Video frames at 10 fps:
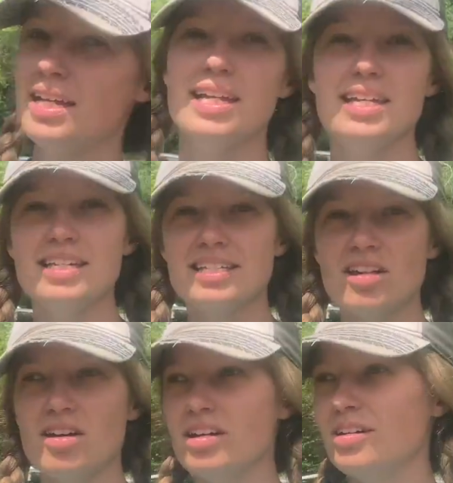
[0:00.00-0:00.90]
is
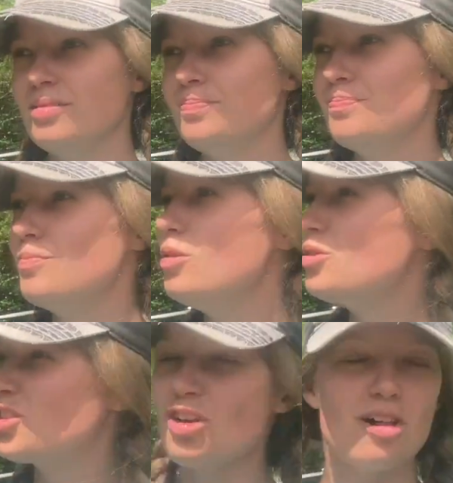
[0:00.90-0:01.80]
the
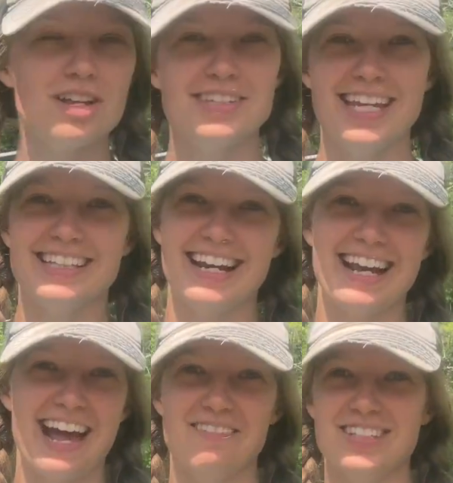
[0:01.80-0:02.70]
most solid thing that I
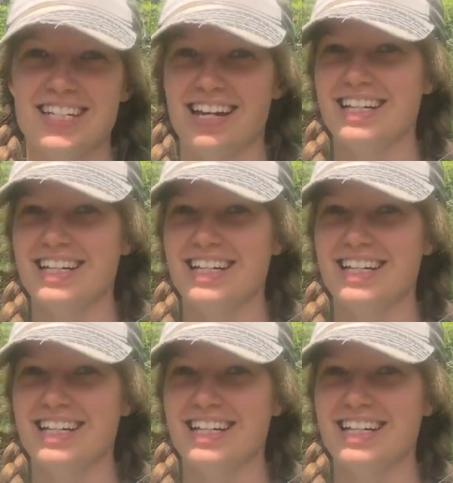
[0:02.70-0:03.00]
have to tie